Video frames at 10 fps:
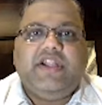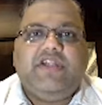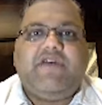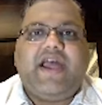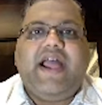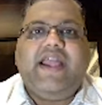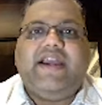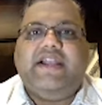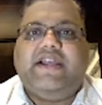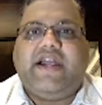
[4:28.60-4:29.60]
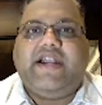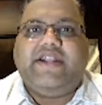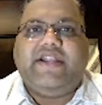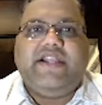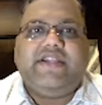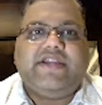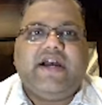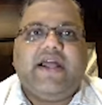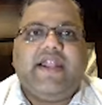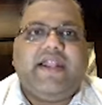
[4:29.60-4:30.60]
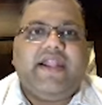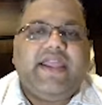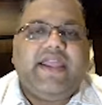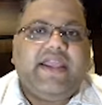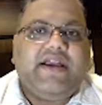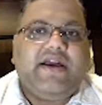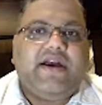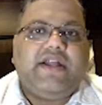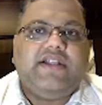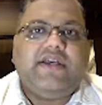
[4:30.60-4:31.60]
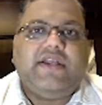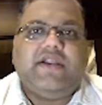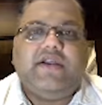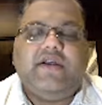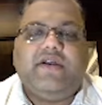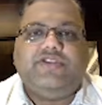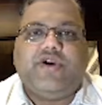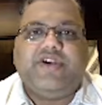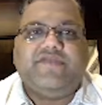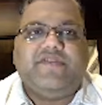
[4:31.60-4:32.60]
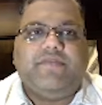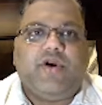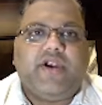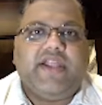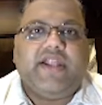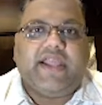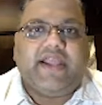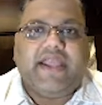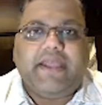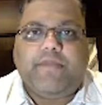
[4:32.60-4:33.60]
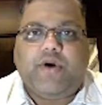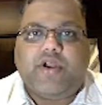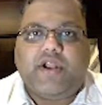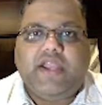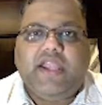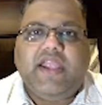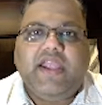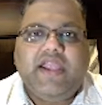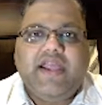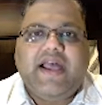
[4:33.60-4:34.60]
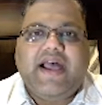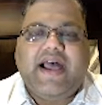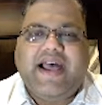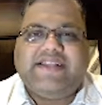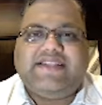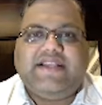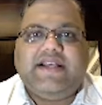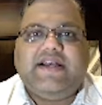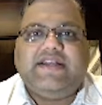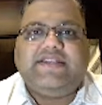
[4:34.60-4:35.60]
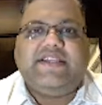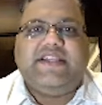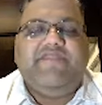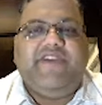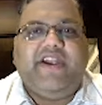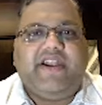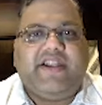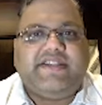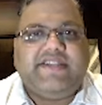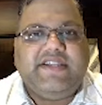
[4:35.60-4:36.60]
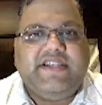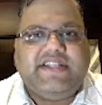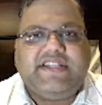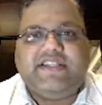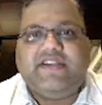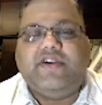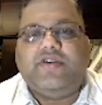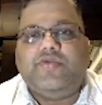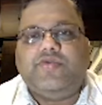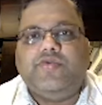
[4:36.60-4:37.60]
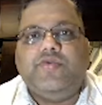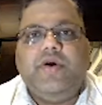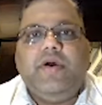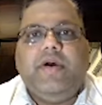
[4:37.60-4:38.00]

Now ankle cartilage unlike other joints of the body like hip or a knee has a significant resilience to